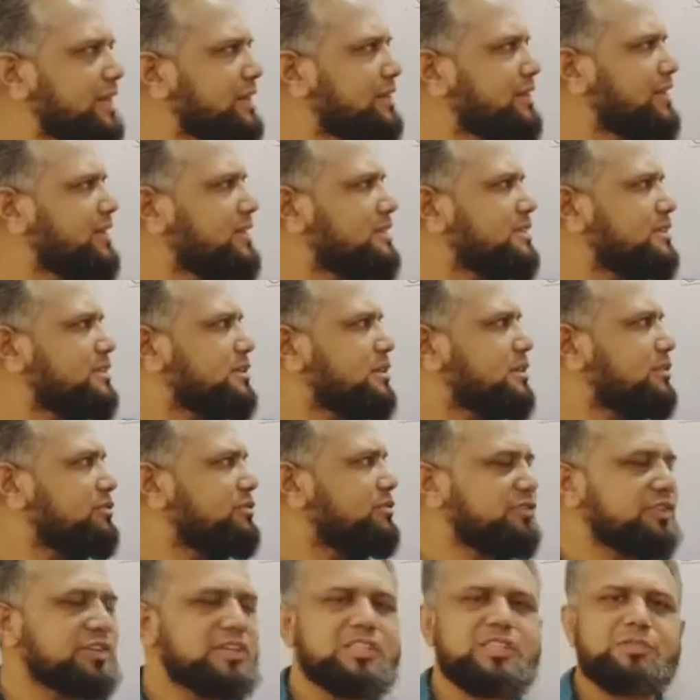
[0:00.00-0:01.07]
in this
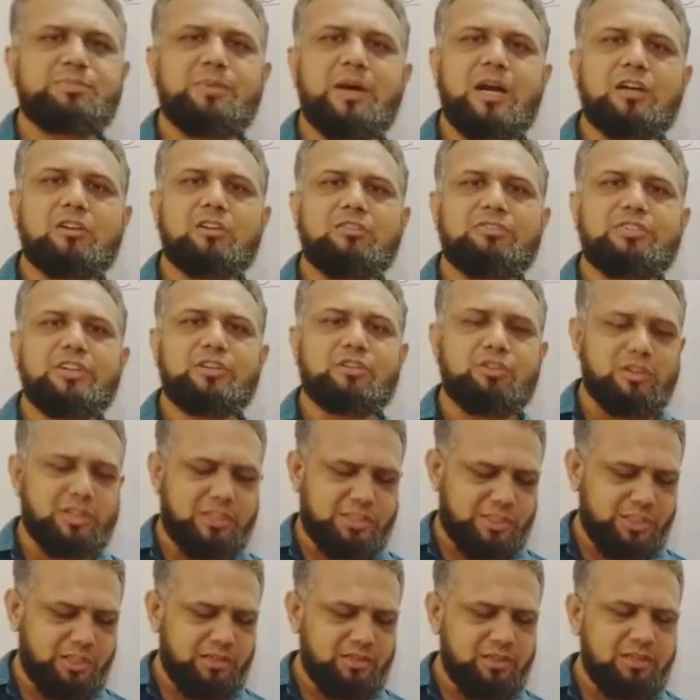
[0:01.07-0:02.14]
first part of
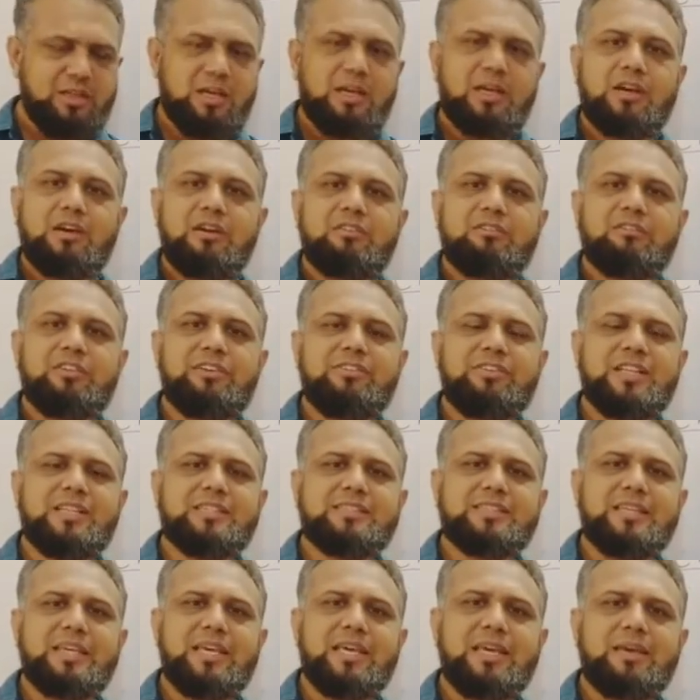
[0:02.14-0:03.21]
introduction, we will
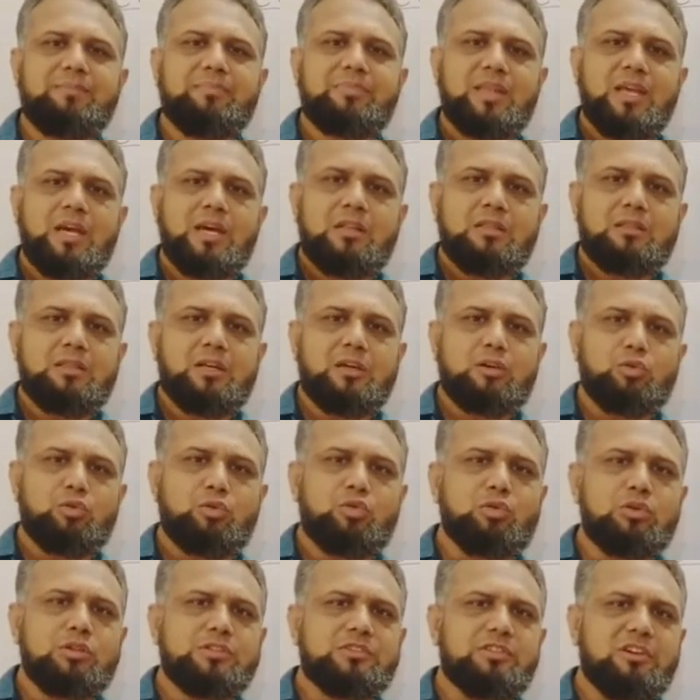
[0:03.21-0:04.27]
see the
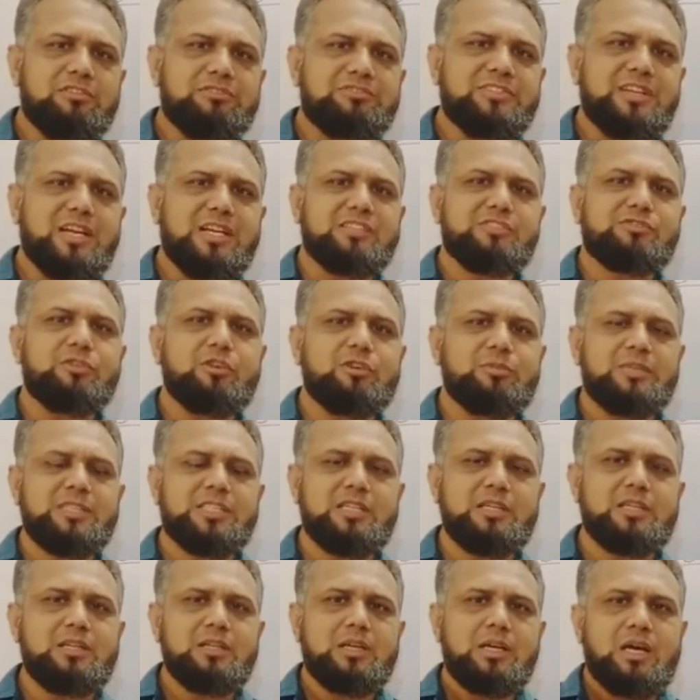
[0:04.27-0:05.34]
rules of
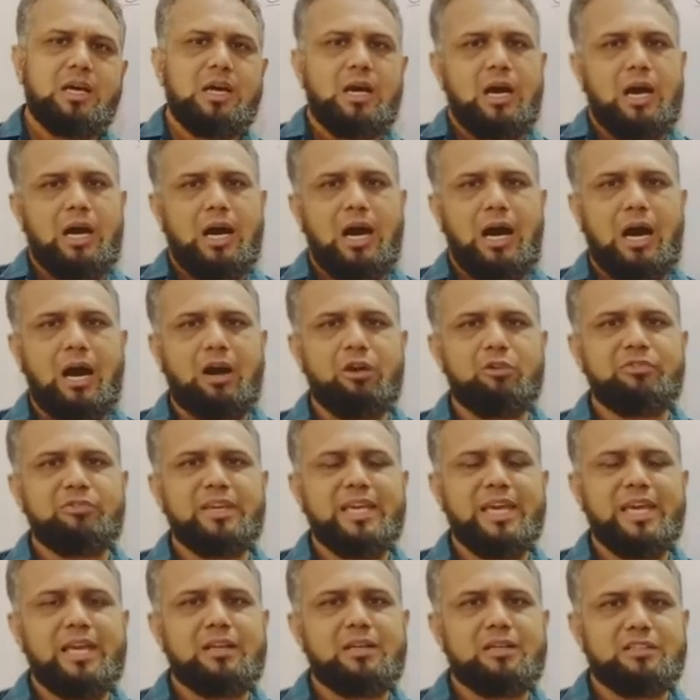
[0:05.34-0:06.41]
transformation, how we
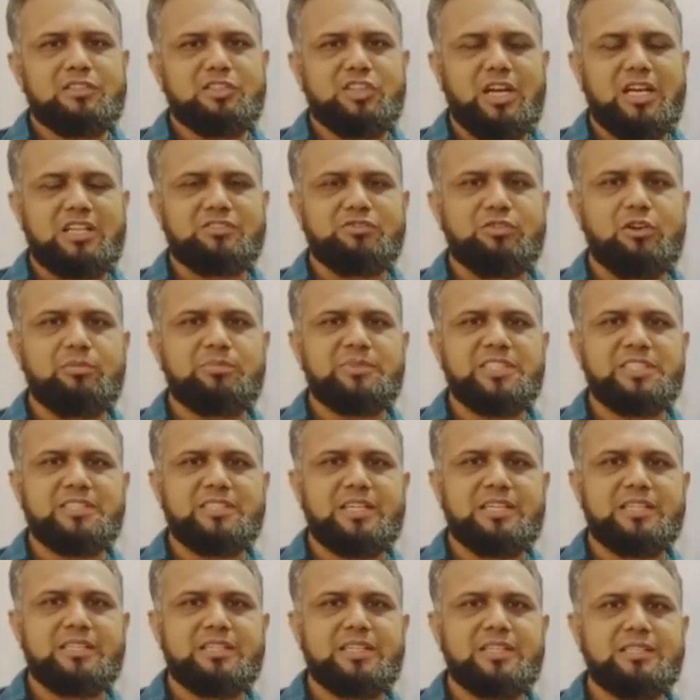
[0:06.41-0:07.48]
can transform the
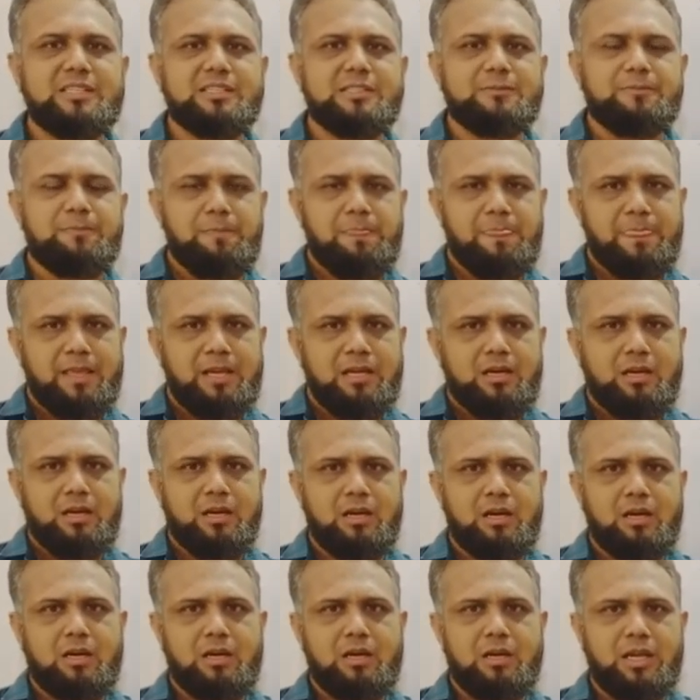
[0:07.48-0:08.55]
sentence,
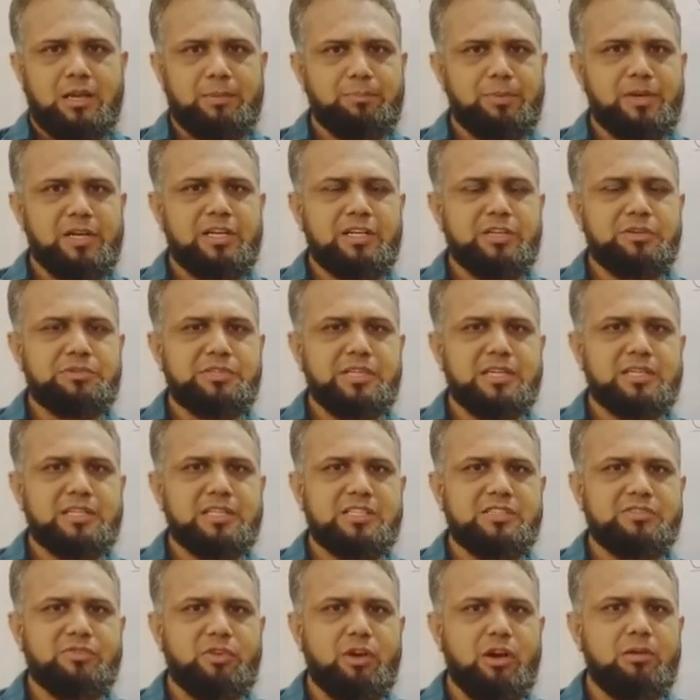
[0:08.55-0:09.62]
imperative
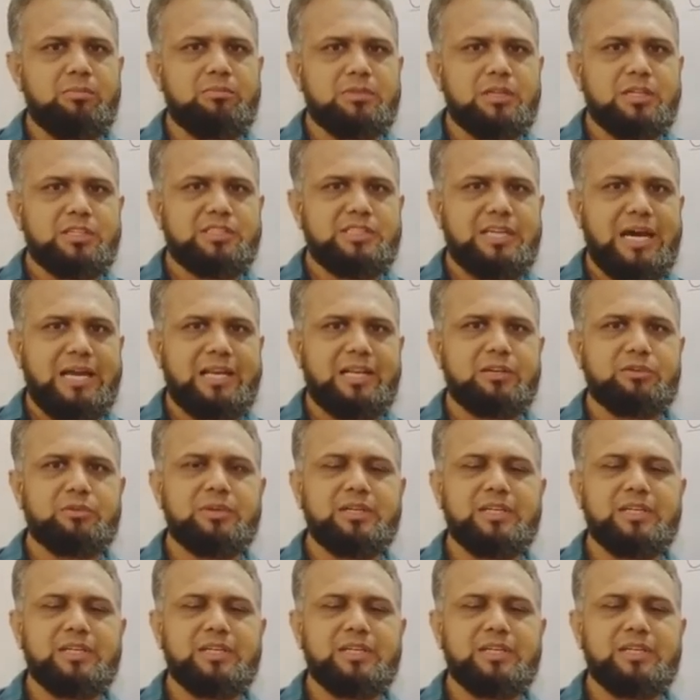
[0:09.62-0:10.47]
sentence from direct to